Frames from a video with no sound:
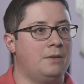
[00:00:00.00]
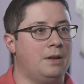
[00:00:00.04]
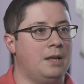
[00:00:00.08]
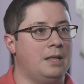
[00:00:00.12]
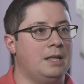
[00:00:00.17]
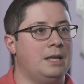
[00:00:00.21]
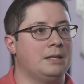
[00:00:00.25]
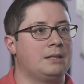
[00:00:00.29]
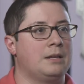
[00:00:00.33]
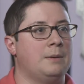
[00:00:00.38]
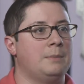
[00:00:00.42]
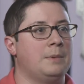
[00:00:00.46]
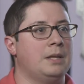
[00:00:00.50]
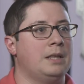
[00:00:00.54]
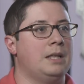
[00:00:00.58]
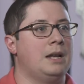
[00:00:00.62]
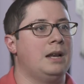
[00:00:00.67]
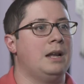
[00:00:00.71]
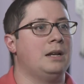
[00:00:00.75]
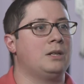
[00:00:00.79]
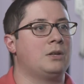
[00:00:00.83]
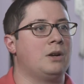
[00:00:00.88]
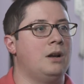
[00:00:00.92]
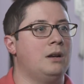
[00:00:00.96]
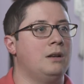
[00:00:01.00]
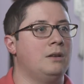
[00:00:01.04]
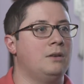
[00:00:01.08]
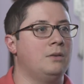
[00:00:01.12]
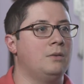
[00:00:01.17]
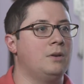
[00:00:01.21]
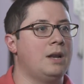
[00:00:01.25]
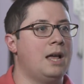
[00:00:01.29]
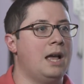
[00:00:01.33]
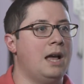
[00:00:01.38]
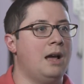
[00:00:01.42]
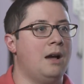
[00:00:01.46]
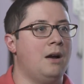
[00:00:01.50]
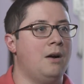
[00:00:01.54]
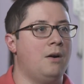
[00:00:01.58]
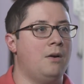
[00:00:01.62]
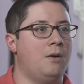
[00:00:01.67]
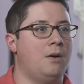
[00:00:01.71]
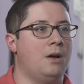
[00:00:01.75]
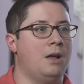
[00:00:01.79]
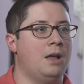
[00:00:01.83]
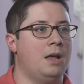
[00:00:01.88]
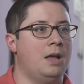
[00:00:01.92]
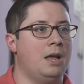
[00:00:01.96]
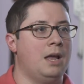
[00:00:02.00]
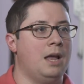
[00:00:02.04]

and that's something that I try to do now,